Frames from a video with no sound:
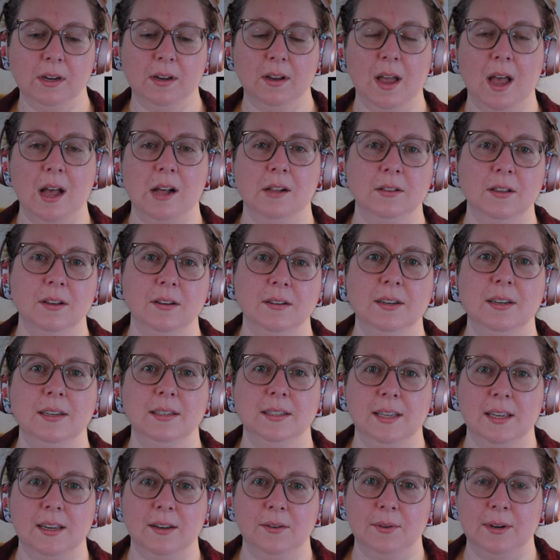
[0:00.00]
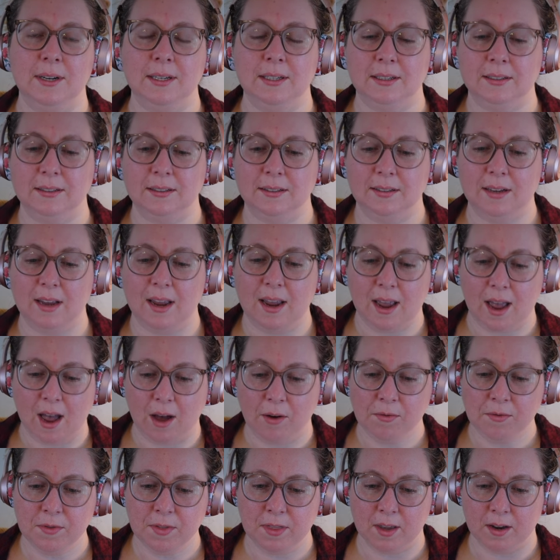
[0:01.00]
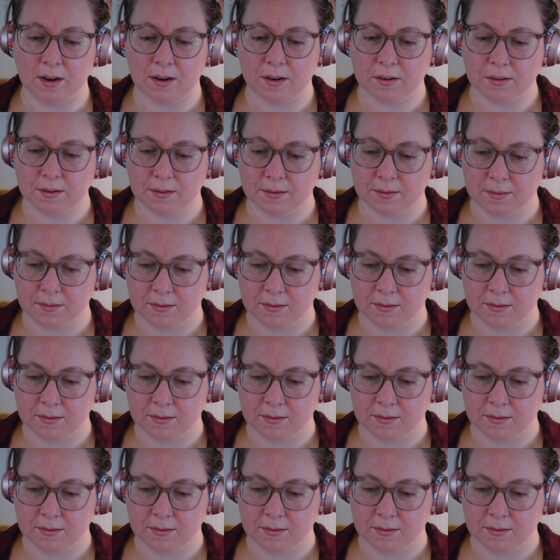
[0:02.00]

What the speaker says: How long is he going to stay out there?